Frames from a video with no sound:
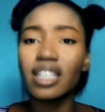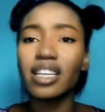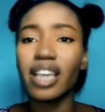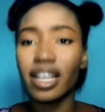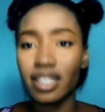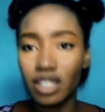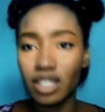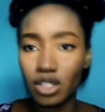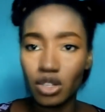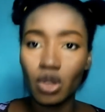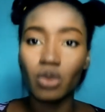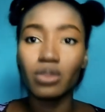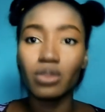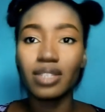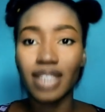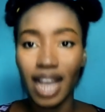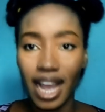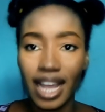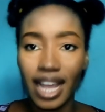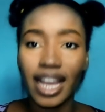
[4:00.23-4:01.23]
get so
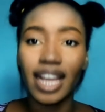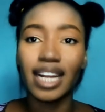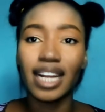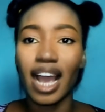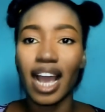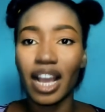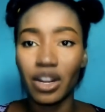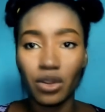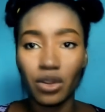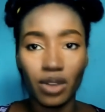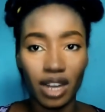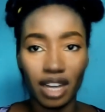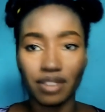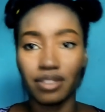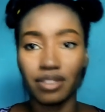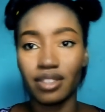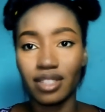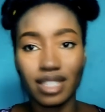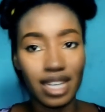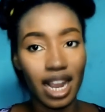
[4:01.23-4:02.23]
tired i don't
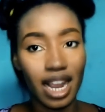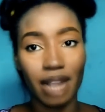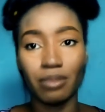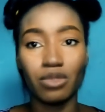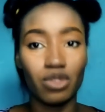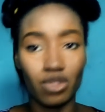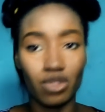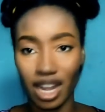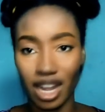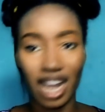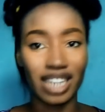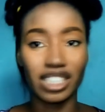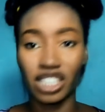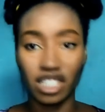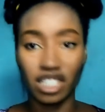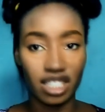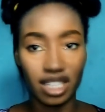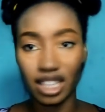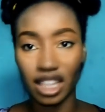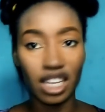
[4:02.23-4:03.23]
have time to
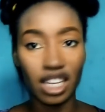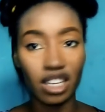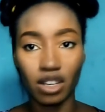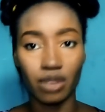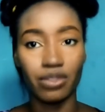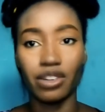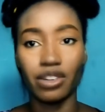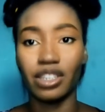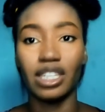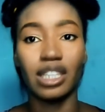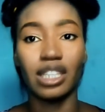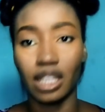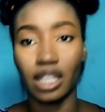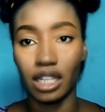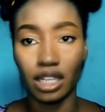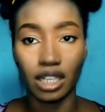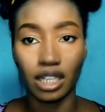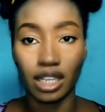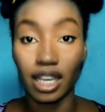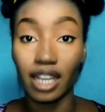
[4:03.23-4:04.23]
actually think of
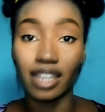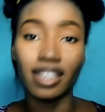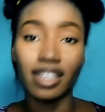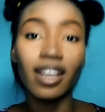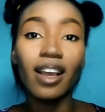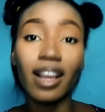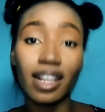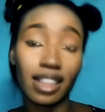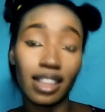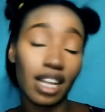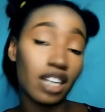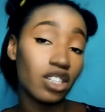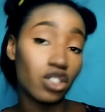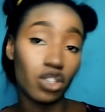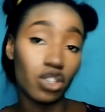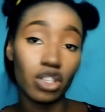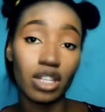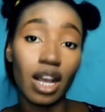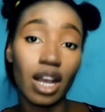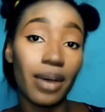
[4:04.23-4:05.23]
anything again that is
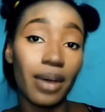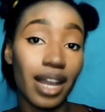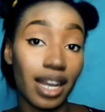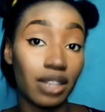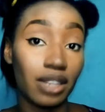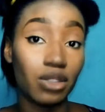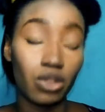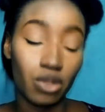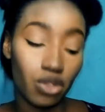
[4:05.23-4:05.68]
just how i handle